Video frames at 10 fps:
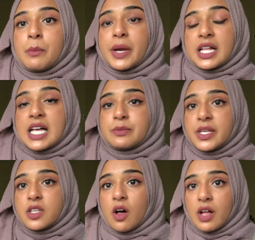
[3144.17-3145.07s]
My
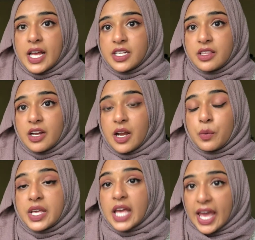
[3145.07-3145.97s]
classmates all ended there at
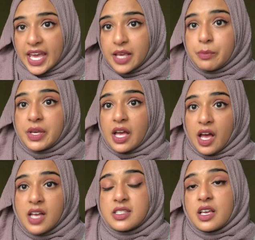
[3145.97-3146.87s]
week 8
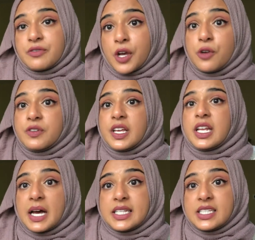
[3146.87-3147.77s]
because of COVID.
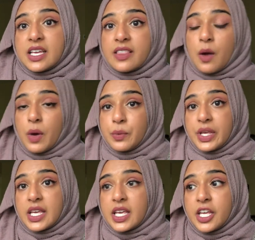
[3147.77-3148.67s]
But in that 1
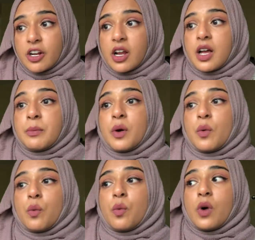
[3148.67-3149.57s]
week interim,
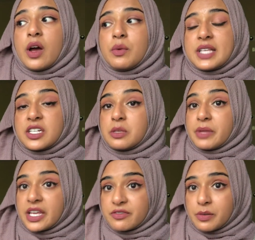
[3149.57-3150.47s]
what was actually
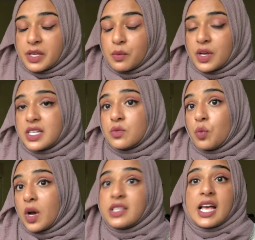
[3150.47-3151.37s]
planned for me was
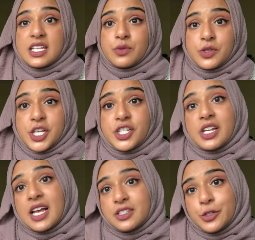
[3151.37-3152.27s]
one last rotation
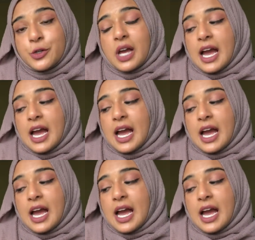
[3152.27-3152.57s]
at Duke.